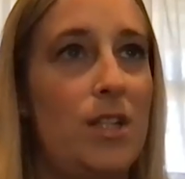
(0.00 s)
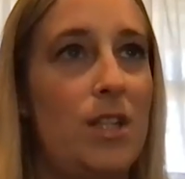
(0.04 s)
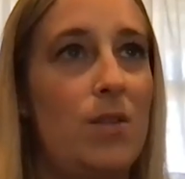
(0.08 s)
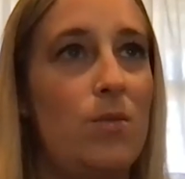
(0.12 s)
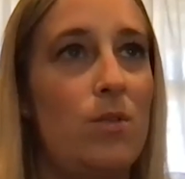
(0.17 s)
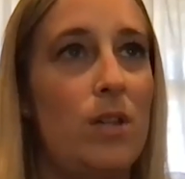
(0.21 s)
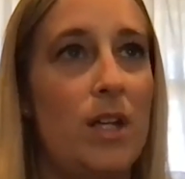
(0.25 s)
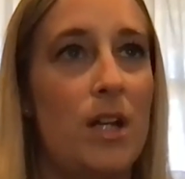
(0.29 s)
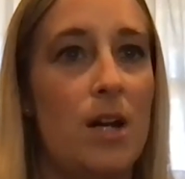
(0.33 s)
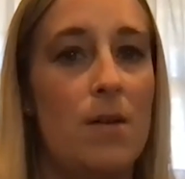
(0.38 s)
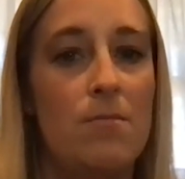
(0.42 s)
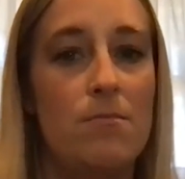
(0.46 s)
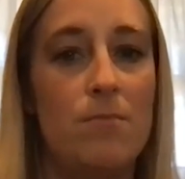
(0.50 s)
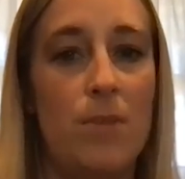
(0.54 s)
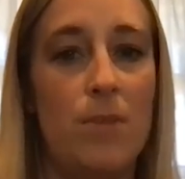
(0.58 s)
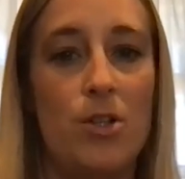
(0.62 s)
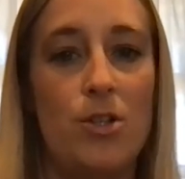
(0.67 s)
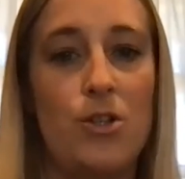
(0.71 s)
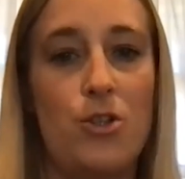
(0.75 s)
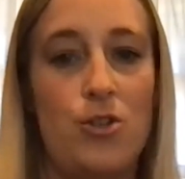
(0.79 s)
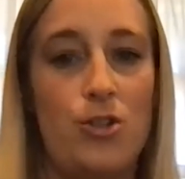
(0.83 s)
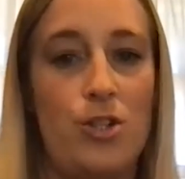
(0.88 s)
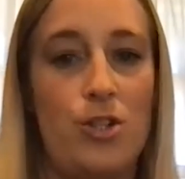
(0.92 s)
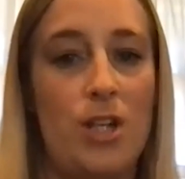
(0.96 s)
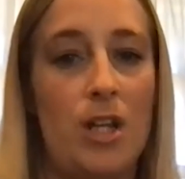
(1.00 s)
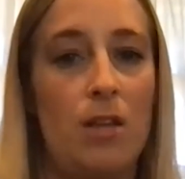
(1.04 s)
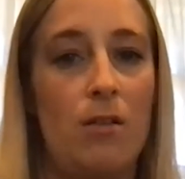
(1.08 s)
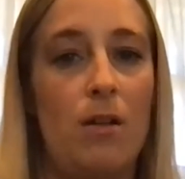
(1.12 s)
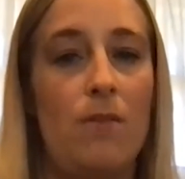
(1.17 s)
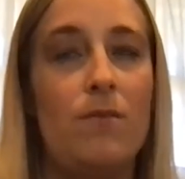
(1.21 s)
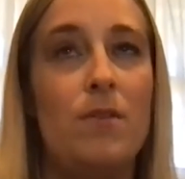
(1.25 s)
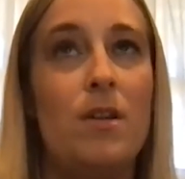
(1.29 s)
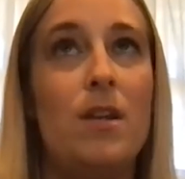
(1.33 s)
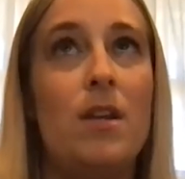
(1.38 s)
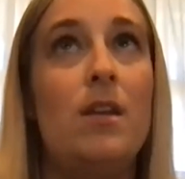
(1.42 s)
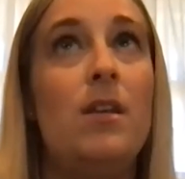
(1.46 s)
They were like a mustard yellow.
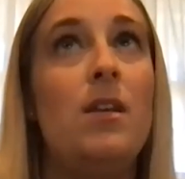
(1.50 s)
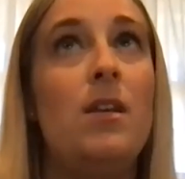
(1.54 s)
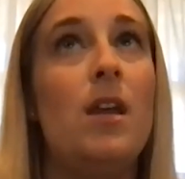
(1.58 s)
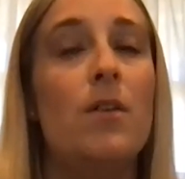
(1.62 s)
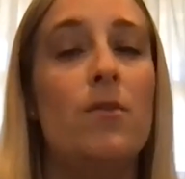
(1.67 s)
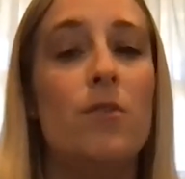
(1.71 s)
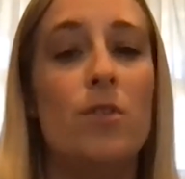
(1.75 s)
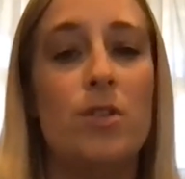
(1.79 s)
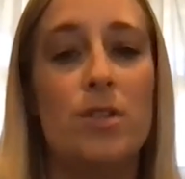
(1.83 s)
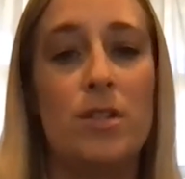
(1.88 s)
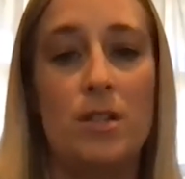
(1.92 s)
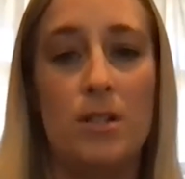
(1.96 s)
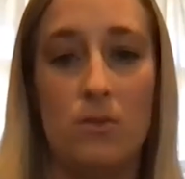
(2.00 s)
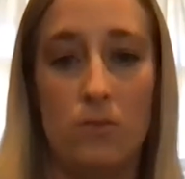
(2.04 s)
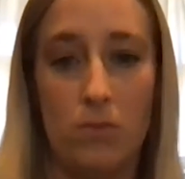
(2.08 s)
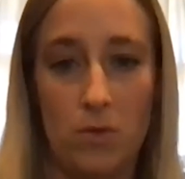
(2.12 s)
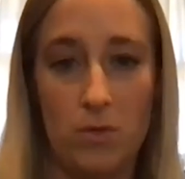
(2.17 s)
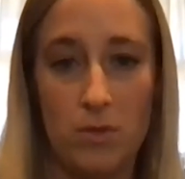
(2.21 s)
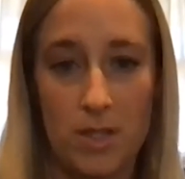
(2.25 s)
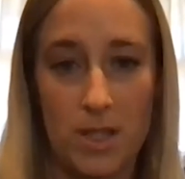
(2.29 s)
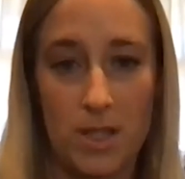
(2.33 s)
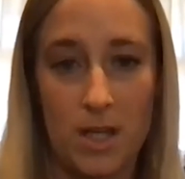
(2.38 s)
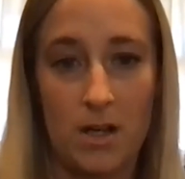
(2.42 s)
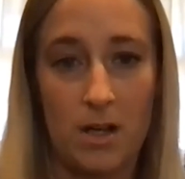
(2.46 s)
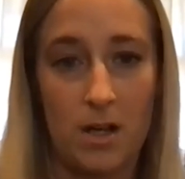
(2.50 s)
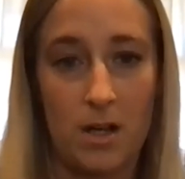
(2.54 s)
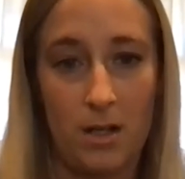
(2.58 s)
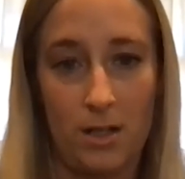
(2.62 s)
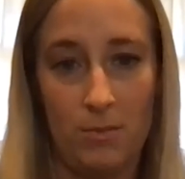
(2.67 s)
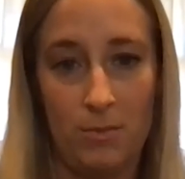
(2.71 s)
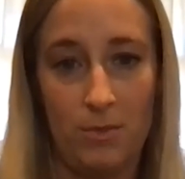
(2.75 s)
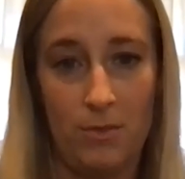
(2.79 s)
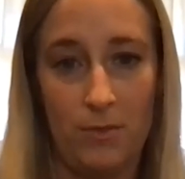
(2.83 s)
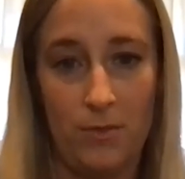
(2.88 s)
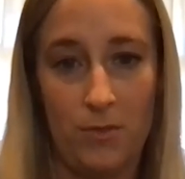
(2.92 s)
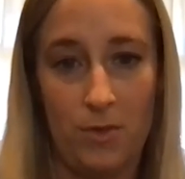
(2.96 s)
I've never seen a rose that color
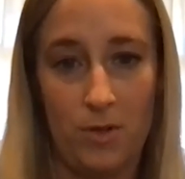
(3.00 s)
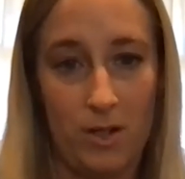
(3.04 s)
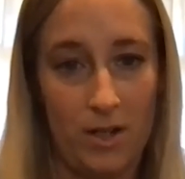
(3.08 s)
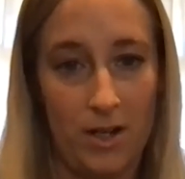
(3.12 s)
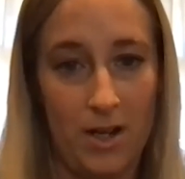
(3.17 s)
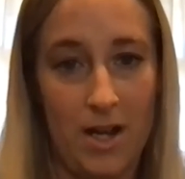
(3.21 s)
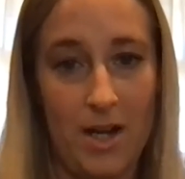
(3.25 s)
before.